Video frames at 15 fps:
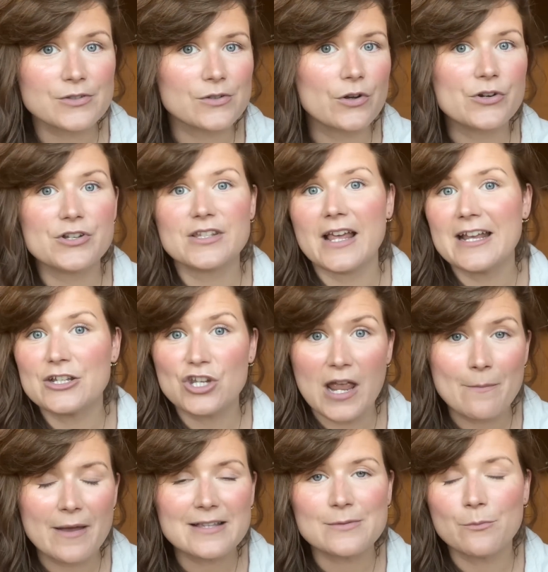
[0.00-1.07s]
So not just like
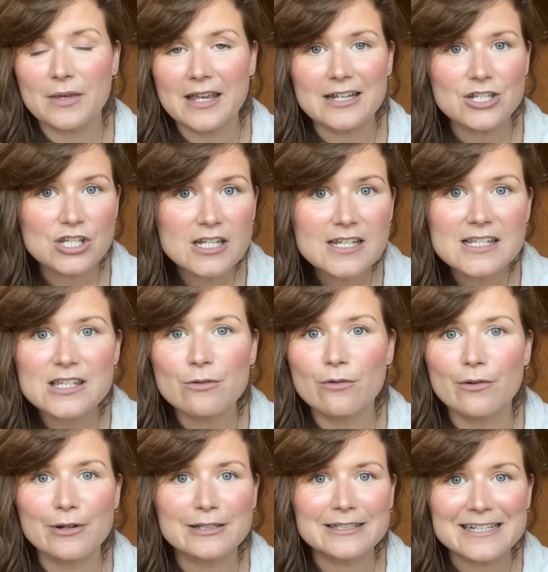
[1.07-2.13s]
JPEGs and PNGs that
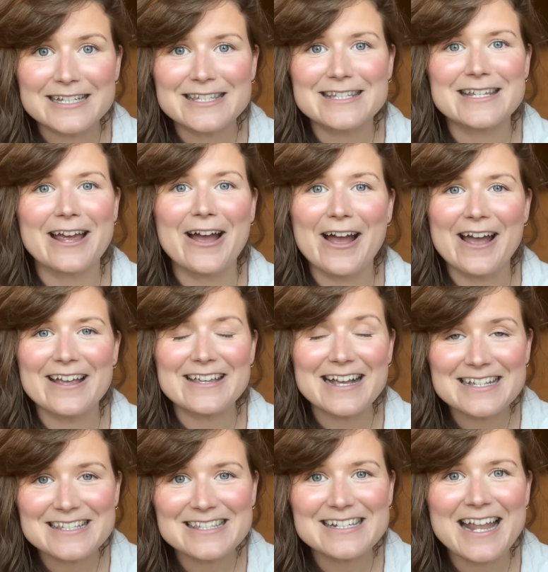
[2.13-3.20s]
were released
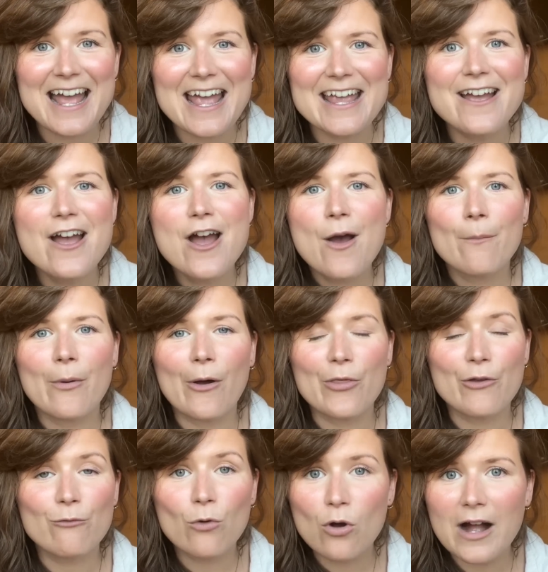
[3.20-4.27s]
yesterday, but
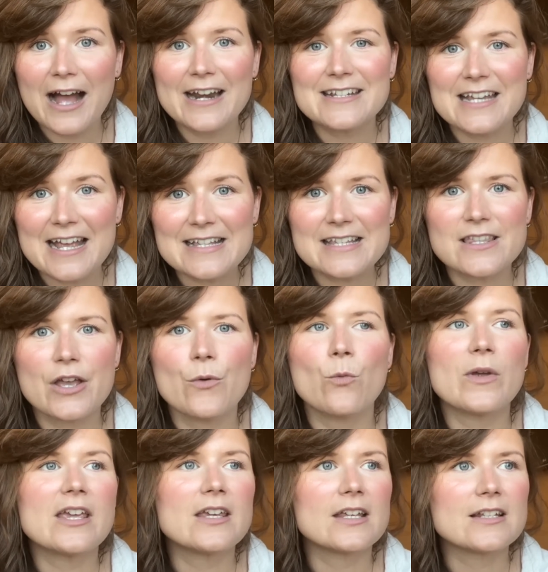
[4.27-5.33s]
the raw kind of data that
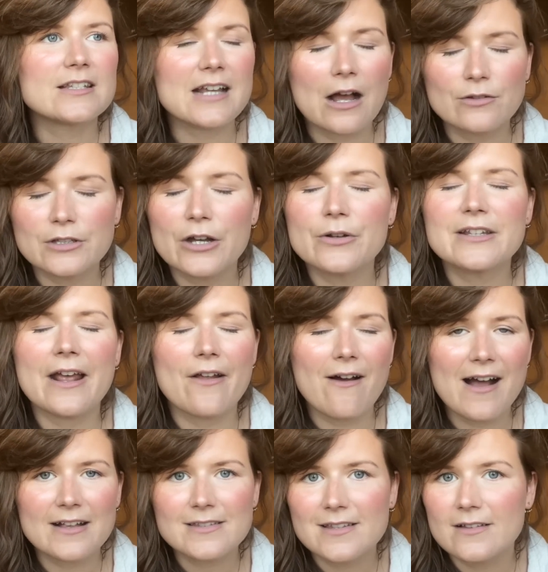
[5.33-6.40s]
we can download, get our
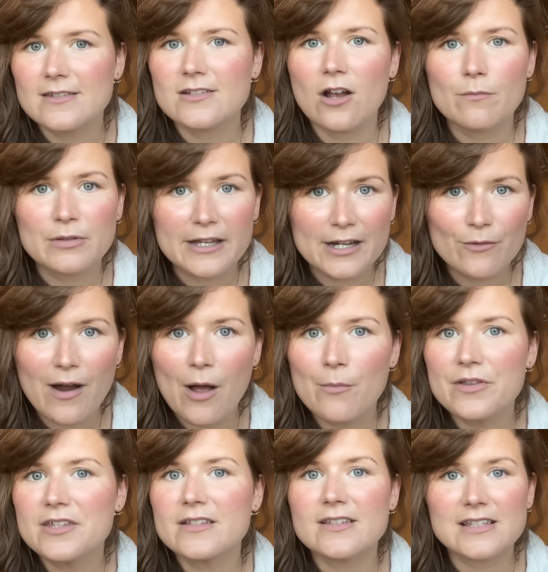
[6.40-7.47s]
hands on, start playing around
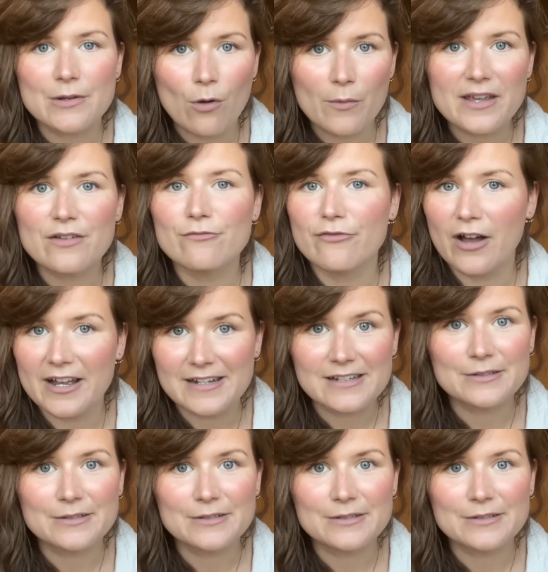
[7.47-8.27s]
with and see what we can find.